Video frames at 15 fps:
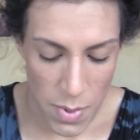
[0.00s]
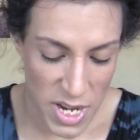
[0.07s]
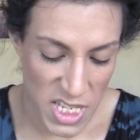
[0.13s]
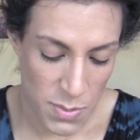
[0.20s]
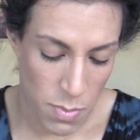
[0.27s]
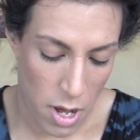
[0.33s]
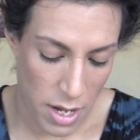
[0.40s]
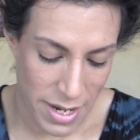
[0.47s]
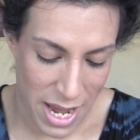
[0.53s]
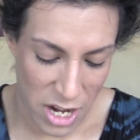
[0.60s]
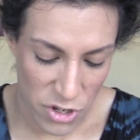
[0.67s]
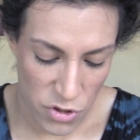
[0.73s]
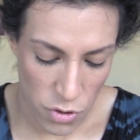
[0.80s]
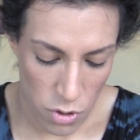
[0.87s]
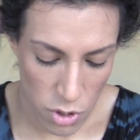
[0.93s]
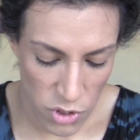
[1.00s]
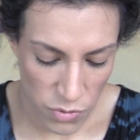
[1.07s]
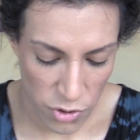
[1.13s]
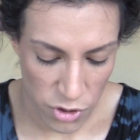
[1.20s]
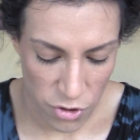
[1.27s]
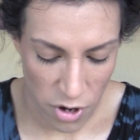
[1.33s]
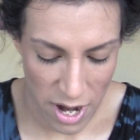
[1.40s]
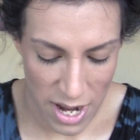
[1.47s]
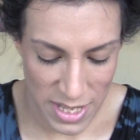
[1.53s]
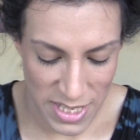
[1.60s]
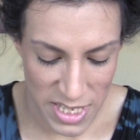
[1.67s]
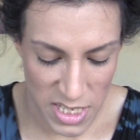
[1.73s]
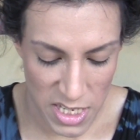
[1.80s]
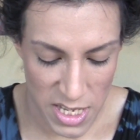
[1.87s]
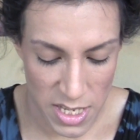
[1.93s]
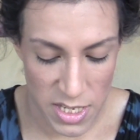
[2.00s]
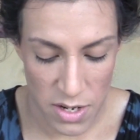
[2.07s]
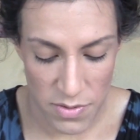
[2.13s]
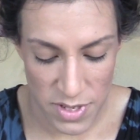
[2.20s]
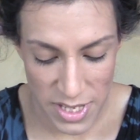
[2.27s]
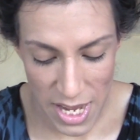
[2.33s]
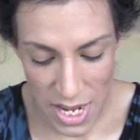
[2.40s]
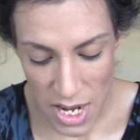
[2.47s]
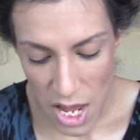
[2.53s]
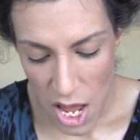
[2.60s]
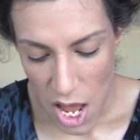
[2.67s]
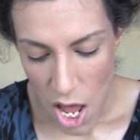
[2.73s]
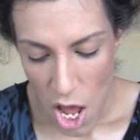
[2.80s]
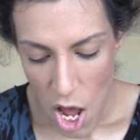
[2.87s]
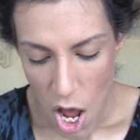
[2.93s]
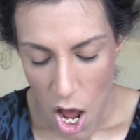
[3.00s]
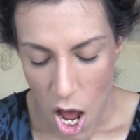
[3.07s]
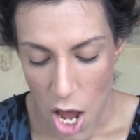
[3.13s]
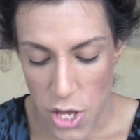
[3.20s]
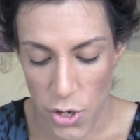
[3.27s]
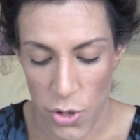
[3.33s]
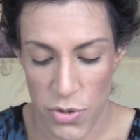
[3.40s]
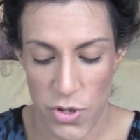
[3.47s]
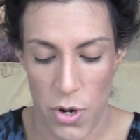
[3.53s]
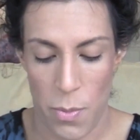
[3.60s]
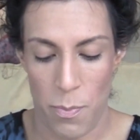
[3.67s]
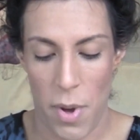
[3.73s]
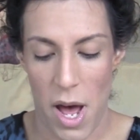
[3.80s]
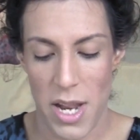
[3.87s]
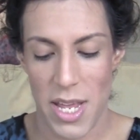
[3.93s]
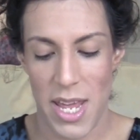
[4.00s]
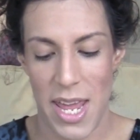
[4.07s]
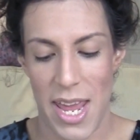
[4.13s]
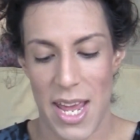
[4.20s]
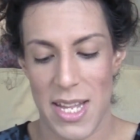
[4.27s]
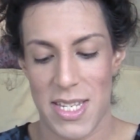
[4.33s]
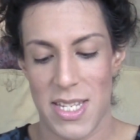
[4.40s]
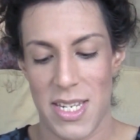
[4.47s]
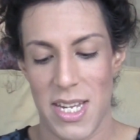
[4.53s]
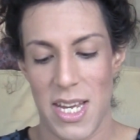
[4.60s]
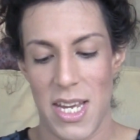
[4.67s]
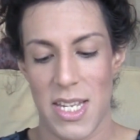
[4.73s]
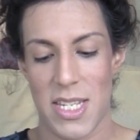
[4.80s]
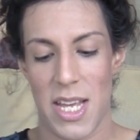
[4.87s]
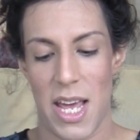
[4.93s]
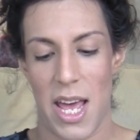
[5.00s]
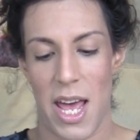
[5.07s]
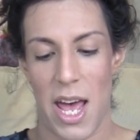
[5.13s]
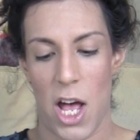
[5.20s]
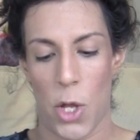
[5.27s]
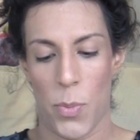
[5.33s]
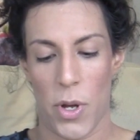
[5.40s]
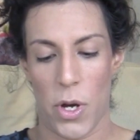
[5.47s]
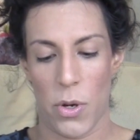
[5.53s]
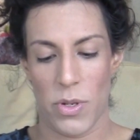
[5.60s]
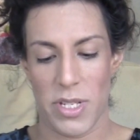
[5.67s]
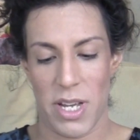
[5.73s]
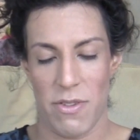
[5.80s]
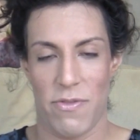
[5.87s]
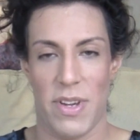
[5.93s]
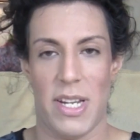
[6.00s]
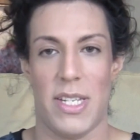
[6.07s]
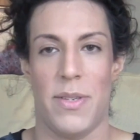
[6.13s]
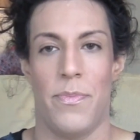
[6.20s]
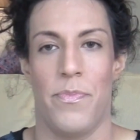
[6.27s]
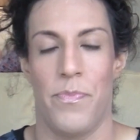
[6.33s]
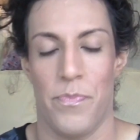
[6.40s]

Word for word: by Spa Naturals for dry and sensitive skin. Uh, you can use it on body, hands, knees, elbows, and feet.